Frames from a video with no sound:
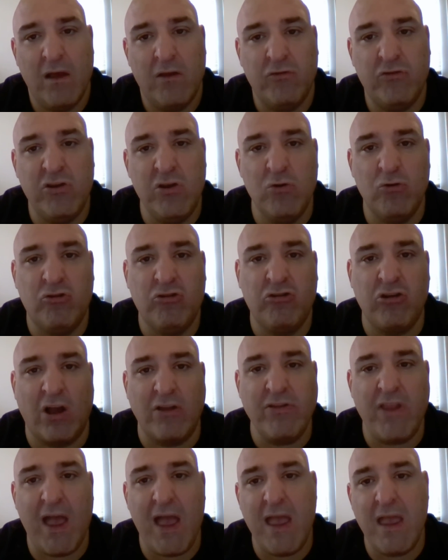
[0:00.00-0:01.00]
See you
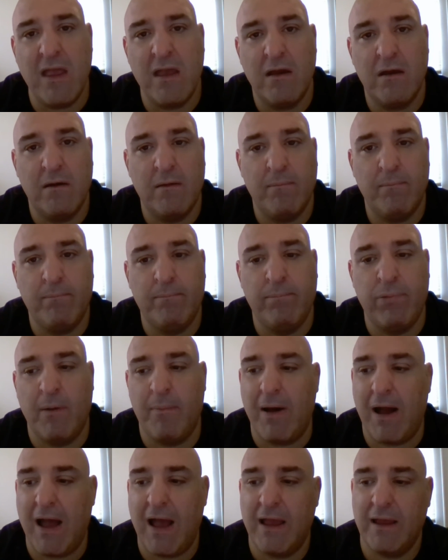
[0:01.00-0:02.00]
Sunday.
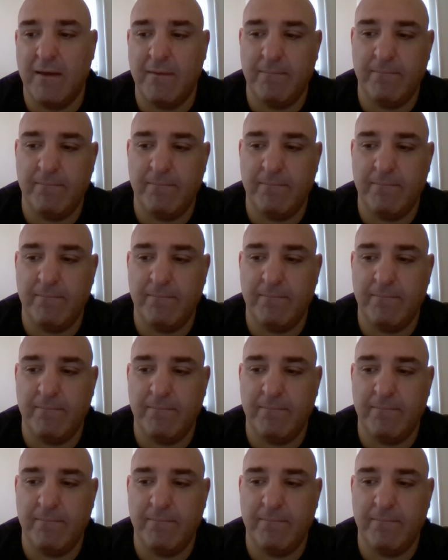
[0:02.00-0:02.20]
Bye-bye.